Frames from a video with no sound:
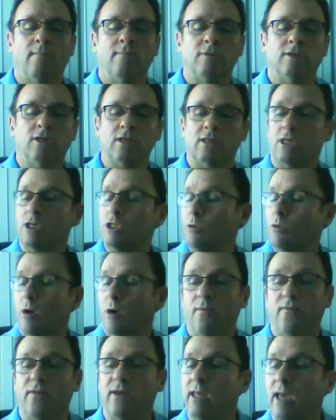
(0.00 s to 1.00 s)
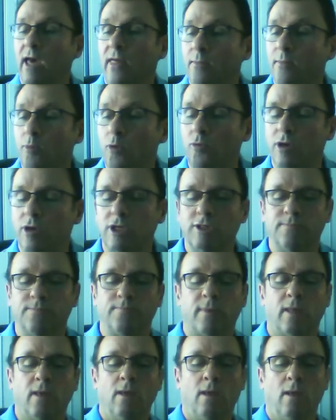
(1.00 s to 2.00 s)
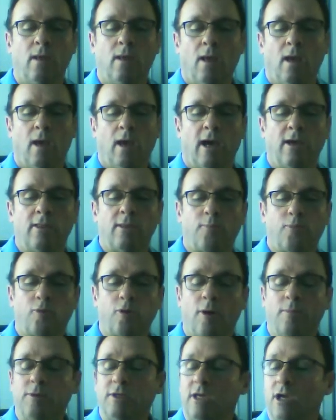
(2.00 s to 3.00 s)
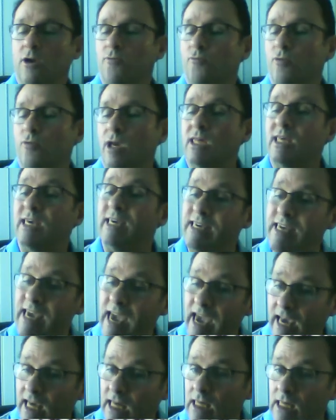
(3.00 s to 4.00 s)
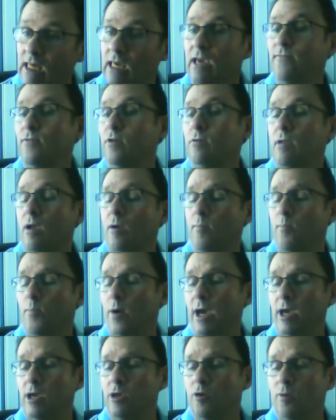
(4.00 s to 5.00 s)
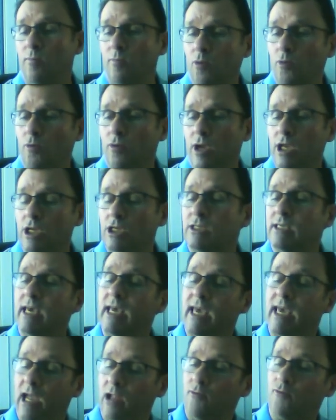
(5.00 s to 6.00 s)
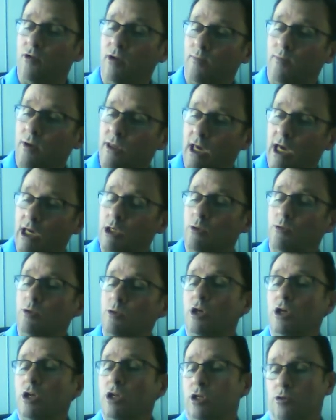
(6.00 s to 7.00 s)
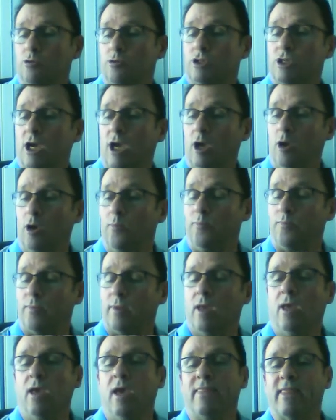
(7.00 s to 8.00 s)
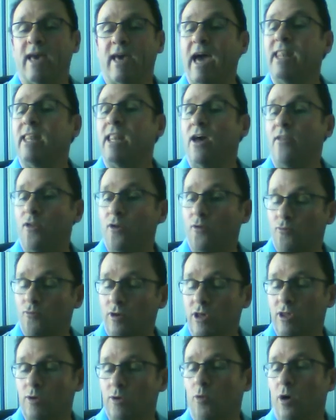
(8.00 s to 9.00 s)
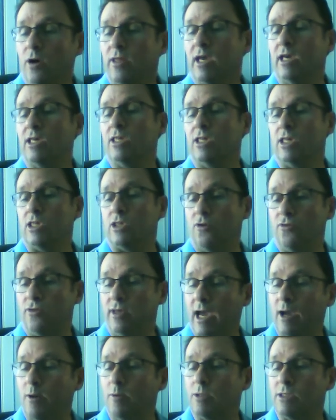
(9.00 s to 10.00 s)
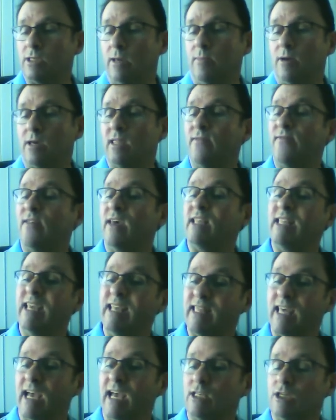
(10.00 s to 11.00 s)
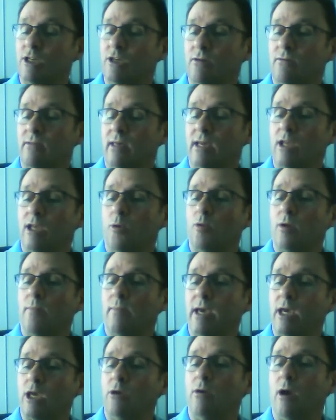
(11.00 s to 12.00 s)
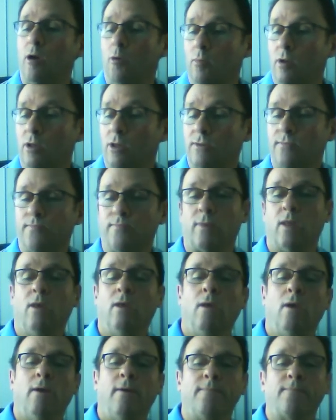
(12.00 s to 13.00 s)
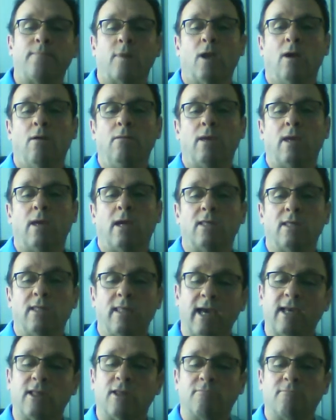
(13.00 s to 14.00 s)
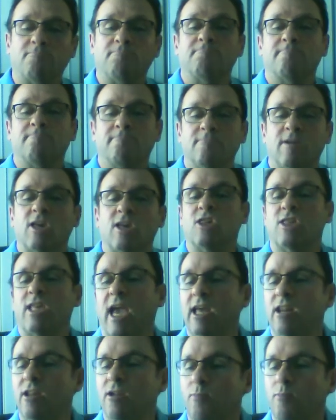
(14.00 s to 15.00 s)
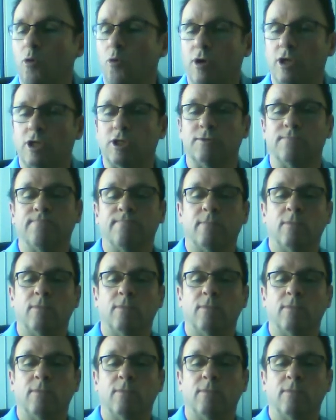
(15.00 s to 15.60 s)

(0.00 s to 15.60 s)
just as you are with any other mortgage. And the property at risk, yes. If you don't pay your mortgage, they can repossess you and you could lose your home. Another reason why they insist on the equity, because if they did that to you, they don't want to make you homeless. Okay, so that's a standard mortgage.